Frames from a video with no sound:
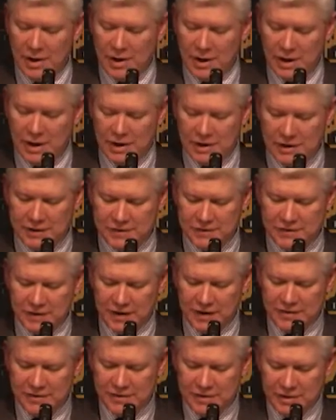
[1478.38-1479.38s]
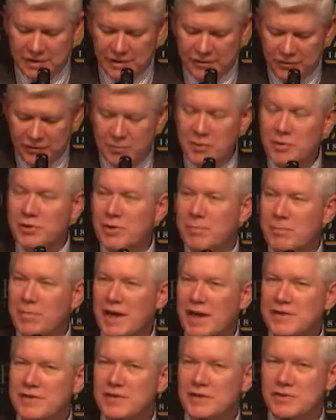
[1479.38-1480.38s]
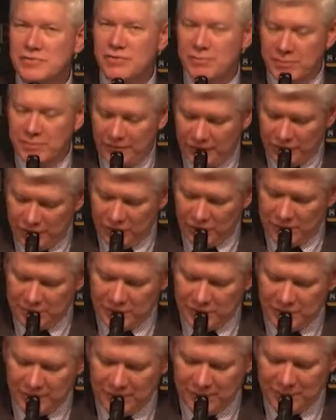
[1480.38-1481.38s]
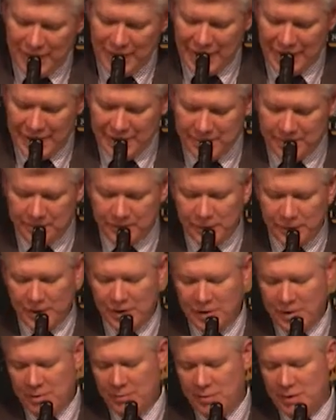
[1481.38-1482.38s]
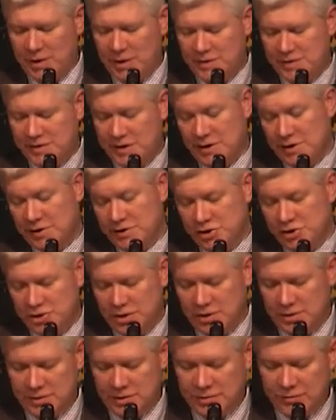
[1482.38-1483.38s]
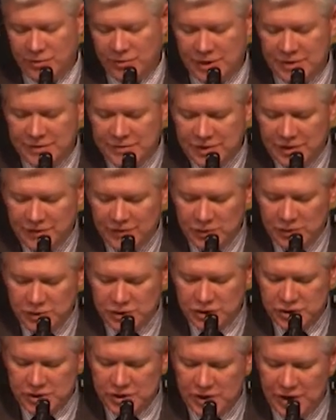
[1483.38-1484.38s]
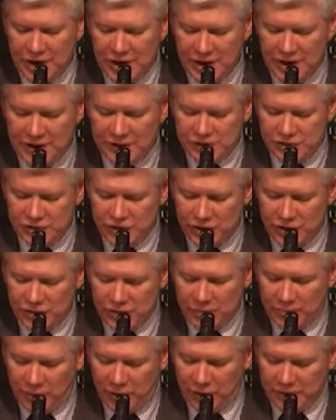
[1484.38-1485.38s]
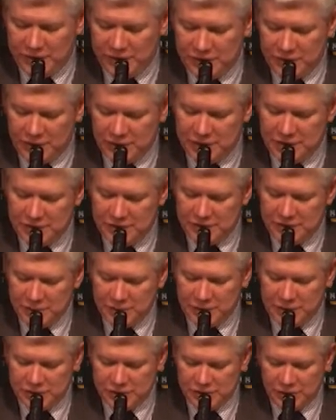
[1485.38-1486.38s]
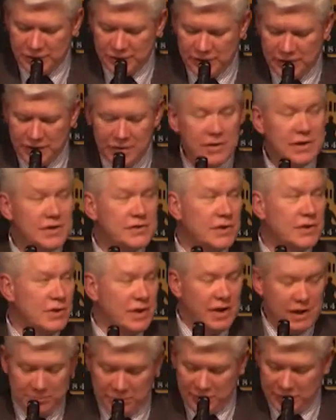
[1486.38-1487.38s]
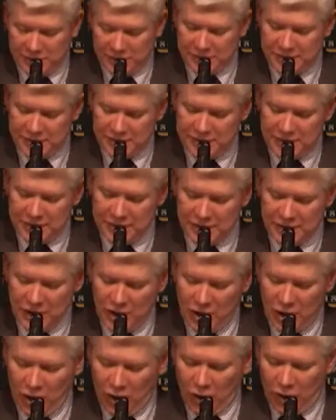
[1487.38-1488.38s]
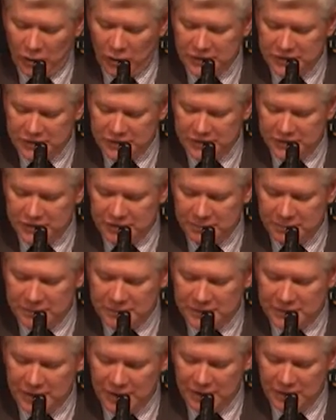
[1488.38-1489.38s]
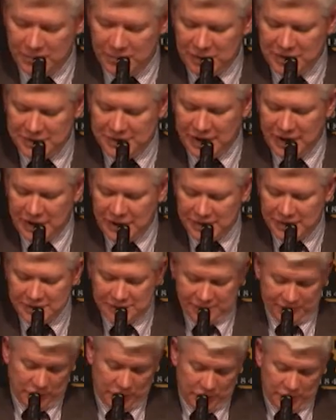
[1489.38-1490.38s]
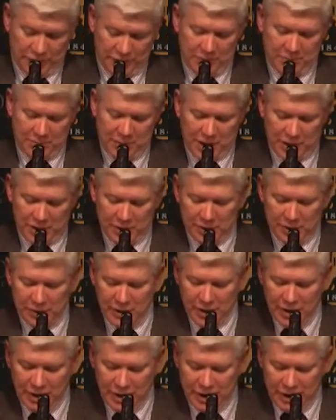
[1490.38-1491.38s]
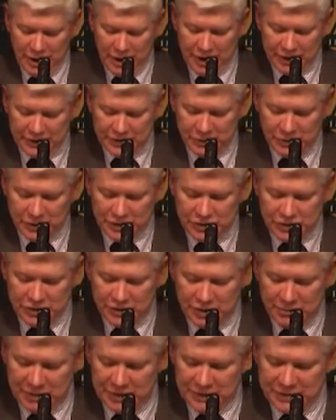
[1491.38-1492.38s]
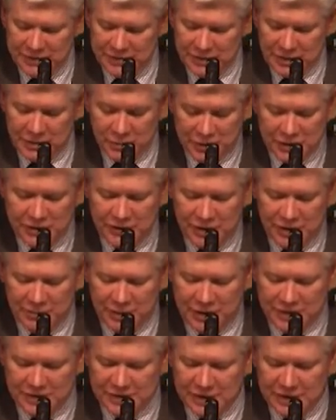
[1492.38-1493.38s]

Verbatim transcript: uh, citing a familiar passage from the phenomenon of man, where Teilhard de Chardin writes Evolution is a general postulate to which all theories, all hypotheses, all systems must henceforth bow and to which they must and which they must